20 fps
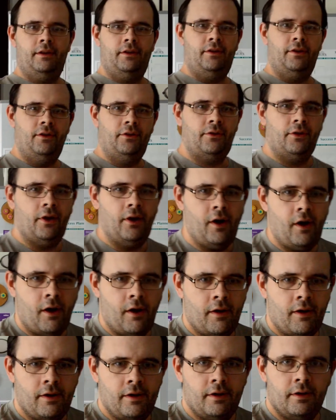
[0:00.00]
These
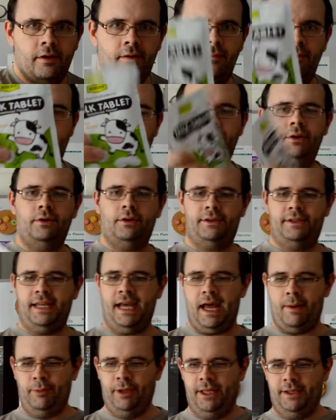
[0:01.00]
are milk
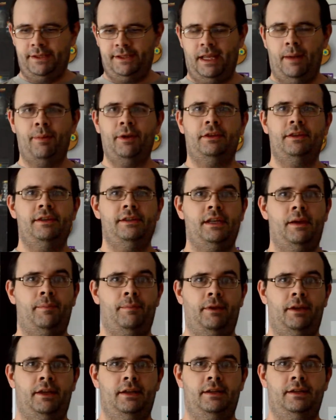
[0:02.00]
tablets. I picked these
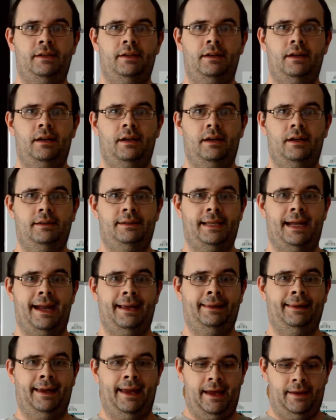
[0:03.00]
up in
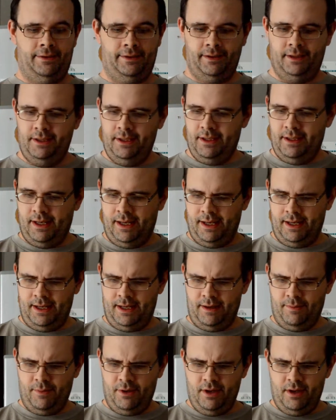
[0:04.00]

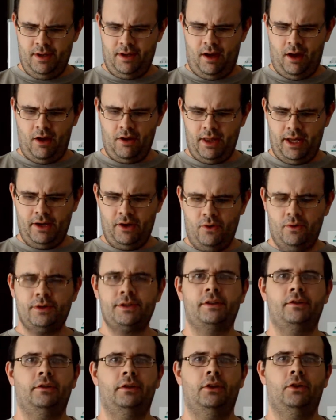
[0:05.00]
Thailand. All I know is
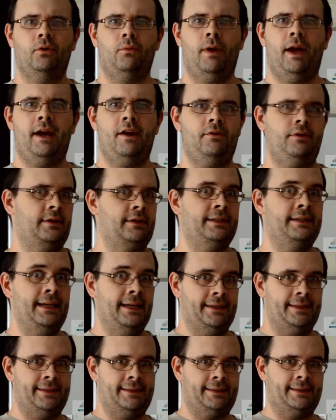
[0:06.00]
they're little round
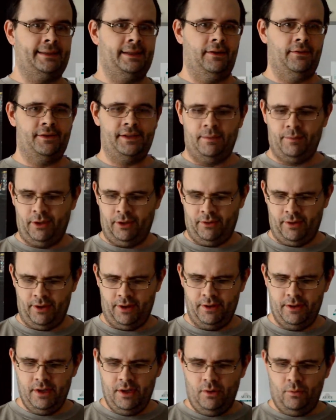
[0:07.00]
discs of something or
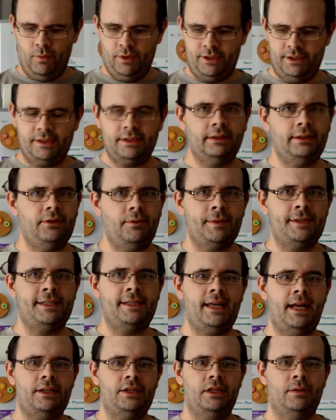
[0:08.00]
other, which is a little bit
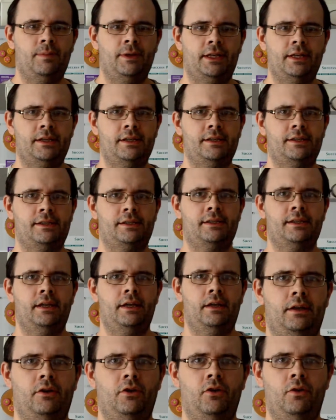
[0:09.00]
sketchy because
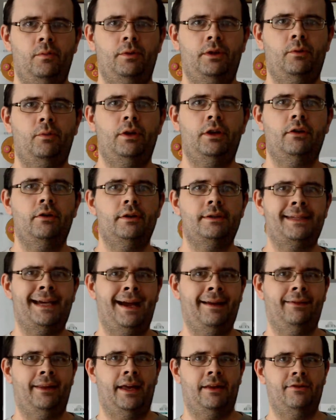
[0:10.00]
normally when you're in
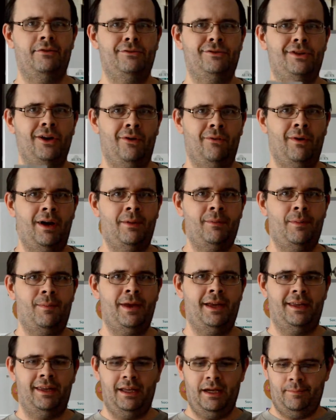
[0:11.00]
Thailand, you don't want to be
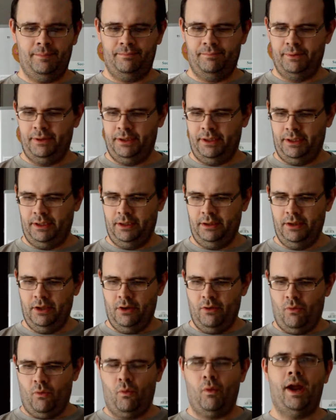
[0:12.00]
picking up
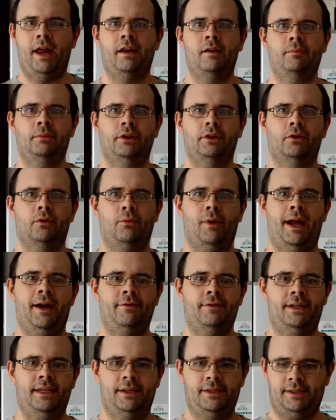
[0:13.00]
random little
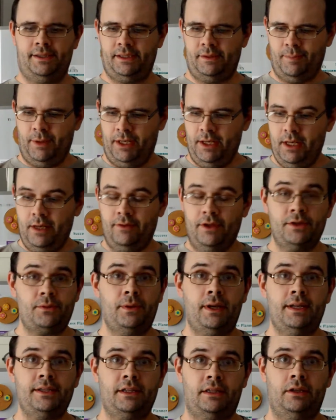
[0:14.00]
round discs. But this
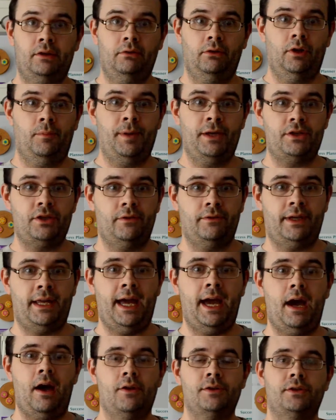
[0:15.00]
one has a cute little picture of a
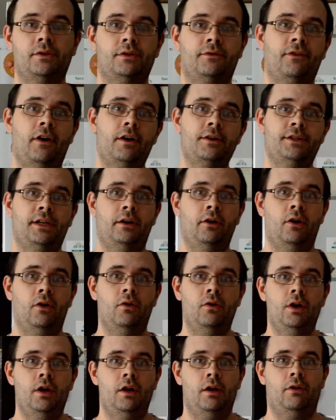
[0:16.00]
cow. So as far as I
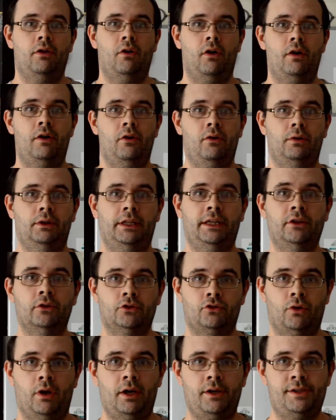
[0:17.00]
know, there are no illegal
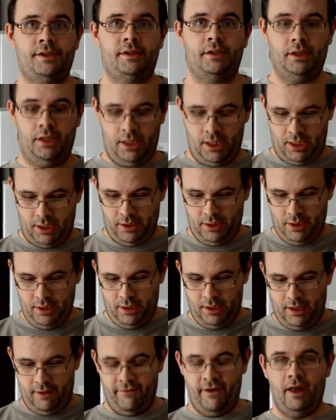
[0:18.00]
drugs
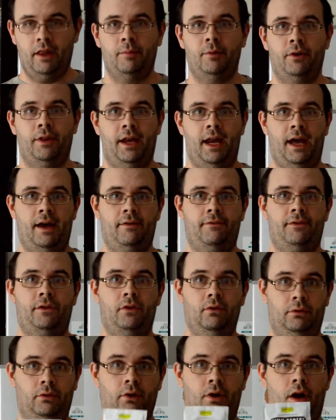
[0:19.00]
available that have
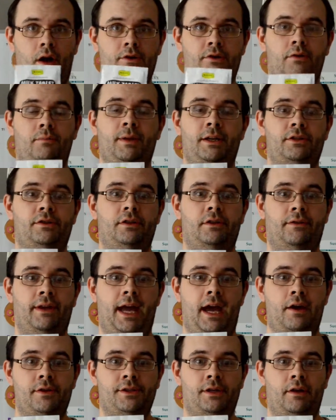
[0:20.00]
cute little cartoon pictures of
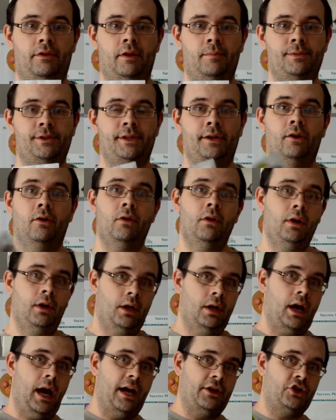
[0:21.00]
cows on them. So
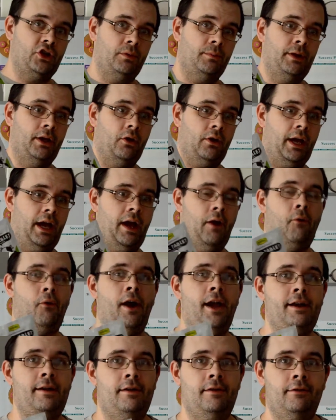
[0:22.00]
I should be okay,
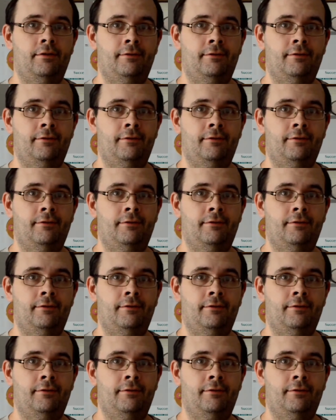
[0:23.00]
right?